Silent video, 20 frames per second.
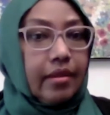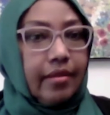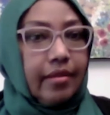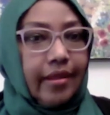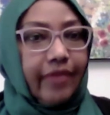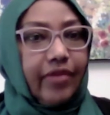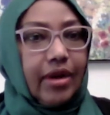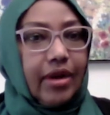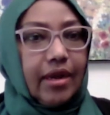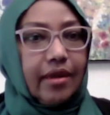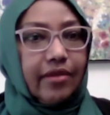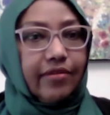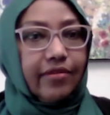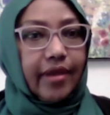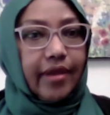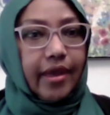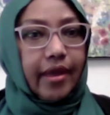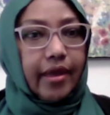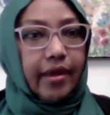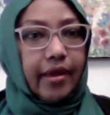definitely
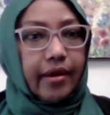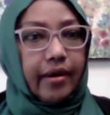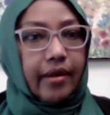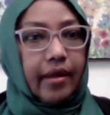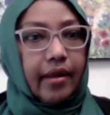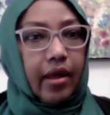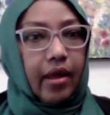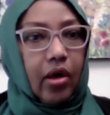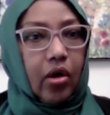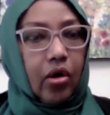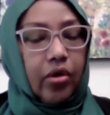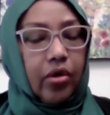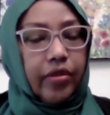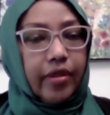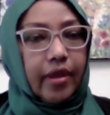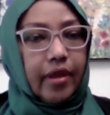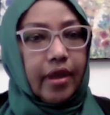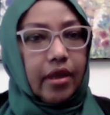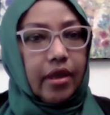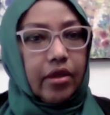share all
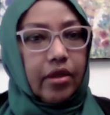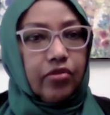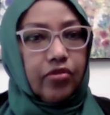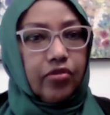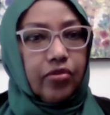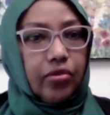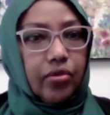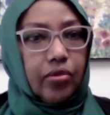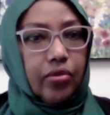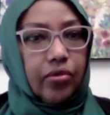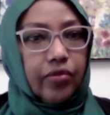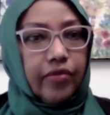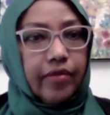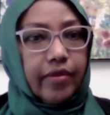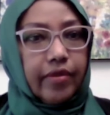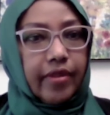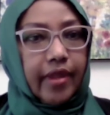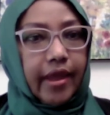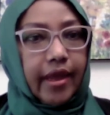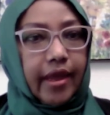the issues
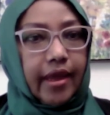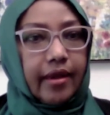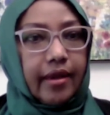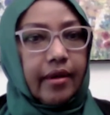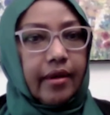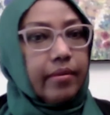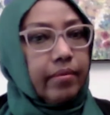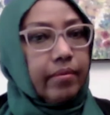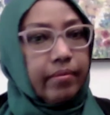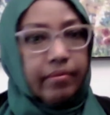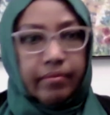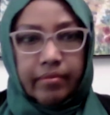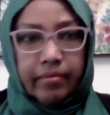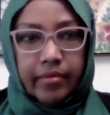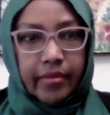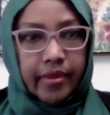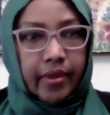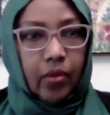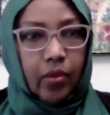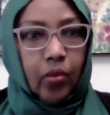that
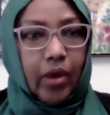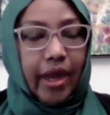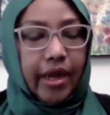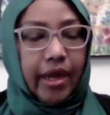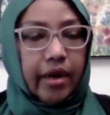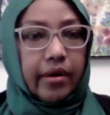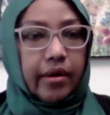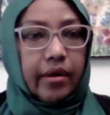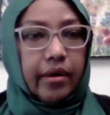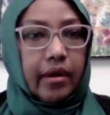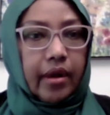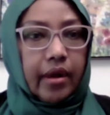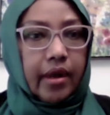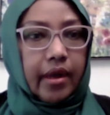the wider